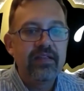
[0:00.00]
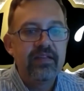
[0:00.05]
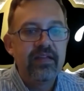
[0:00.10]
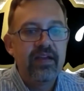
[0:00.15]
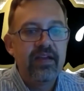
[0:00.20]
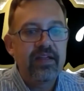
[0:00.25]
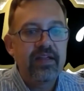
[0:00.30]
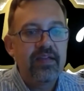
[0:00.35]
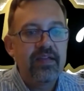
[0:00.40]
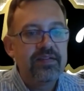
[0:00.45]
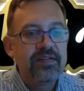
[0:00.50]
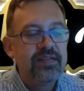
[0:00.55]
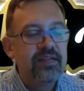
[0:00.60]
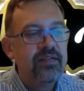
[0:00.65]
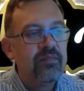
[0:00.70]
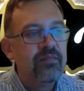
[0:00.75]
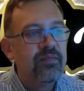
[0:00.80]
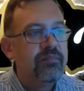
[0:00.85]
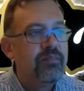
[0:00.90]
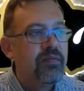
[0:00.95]
Kelsey, the
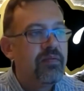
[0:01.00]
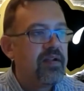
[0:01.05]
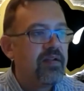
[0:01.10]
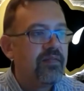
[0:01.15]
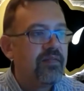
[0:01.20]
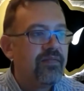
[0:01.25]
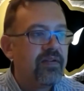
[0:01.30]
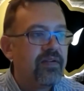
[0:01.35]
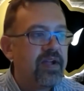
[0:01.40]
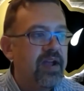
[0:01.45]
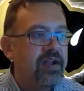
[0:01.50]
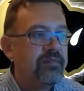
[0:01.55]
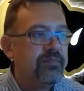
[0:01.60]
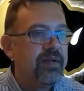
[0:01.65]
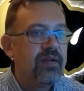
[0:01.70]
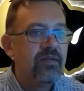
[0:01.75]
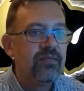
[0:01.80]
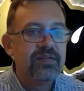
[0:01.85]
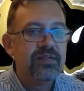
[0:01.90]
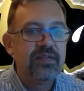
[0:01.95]
one part I forgot
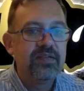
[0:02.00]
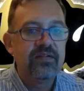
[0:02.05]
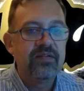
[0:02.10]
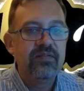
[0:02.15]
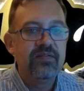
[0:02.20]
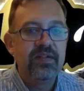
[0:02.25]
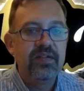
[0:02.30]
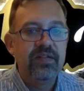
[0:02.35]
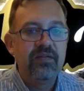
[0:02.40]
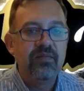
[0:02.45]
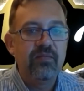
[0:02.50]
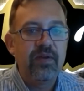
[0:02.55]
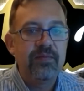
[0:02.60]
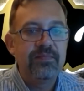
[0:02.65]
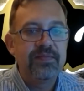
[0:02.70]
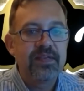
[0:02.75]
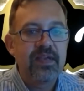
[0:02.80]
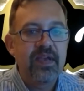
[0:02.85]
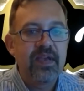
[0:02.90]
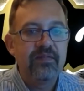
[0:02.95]
about was including the
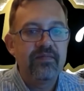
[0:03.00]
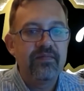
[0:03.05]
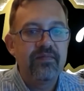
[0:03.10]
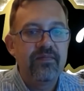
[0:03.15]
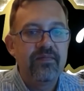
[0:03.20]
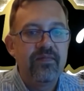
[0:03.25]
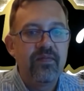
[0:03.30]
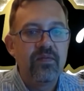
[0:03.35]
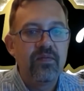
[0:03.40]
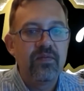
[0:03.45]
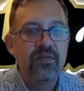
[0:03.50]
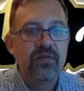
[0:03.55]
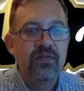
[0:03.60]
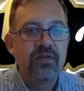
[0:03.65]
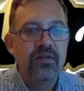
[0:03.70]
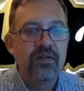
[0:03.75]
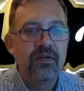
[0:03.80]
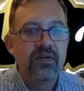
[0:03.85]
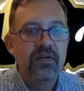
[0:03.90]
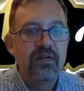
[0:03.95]
website
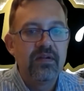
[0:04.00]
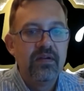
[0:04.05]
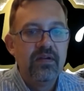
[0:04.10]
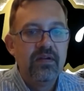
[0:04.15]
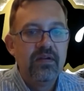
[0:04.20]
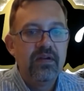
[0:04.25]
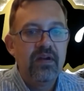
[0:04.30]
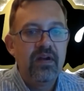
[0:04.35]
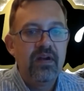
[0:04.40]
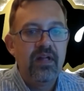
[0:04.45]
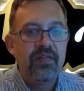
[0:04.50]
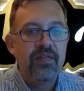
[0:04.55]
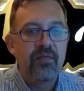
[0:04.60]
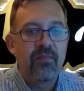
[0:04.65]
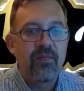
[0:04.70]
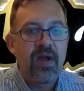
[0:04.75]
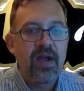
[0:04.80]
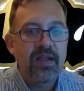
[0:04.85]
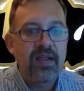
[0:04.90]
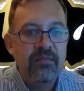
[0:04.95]
for the
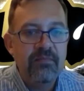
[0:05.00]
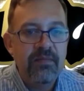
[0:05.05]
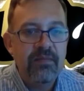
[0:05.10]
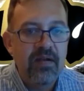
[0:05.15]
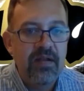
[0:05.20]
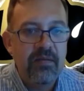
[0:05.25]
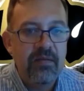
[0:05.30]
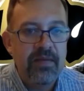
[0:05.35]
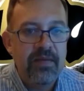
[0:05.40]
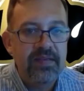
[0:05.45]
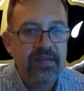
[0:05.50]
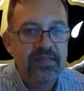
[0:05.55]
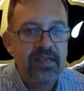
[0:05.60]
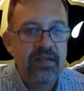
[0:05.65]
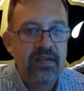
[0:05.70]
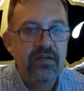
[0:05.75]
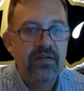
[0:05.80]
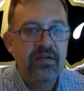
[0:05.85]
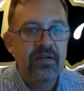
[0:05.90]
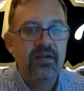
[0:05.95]
Rocky Mountain MS
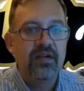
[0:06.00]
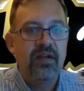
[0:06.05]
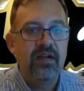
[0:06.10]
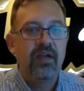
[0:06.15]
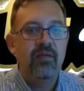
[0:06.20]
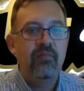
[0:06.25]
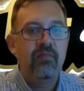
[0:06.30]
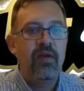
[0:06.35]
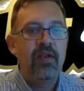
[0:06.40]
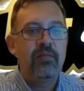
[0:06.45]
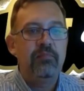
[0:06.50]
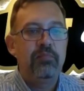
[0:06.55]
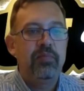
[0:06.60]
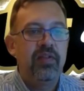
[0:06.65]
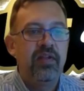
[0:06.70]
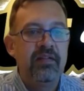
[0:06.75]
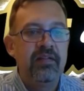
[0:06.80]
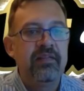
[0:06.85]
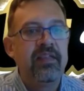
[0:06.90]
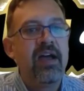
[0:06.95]
Center. I want to
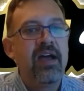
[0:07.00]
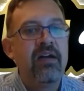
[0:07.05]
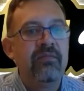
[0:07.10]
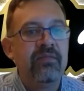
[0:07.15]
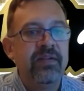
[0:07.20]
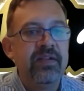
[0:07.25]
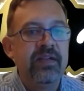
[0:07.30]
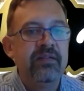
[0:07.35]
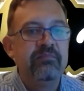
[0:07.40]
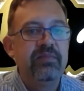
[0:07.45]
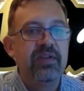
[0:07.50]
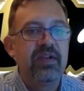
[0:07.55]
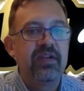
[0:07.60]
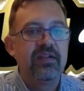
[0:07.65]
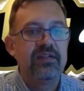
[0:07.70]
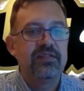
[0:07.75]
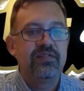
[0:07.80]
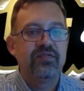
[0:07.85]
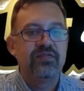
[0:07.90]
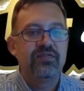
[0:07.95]
plug that one in
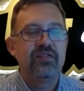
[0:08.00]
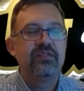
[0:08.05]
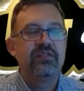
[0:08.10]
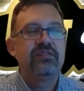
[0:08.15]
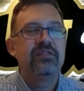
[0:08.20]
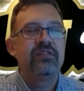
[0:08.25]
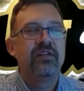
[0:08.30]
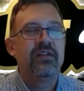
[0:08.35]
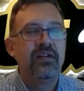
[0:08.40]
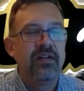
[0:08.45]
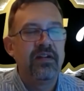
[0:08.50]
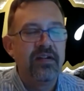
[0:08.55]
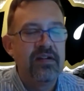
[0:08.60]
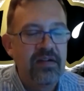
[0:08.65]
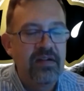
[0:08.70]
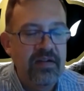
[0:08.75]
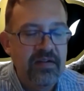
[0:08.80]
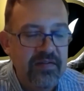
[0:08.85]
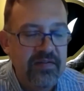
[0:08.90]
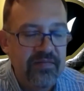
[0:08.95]
because there's a
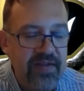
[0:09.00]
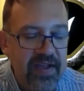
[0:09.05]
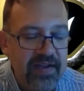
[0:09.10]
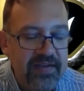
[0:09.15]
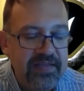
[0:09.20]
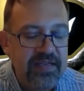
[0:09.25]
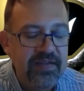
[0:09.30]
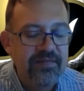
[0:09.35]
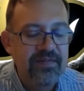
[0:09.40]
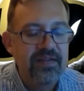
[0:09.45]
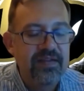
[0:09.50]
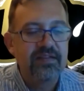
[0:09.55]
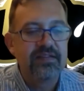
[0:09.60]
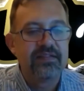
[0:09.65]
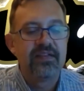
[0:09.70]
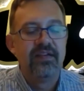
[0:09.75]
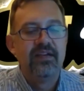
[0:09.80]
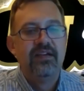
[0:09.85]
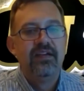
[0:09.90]
ton of activities.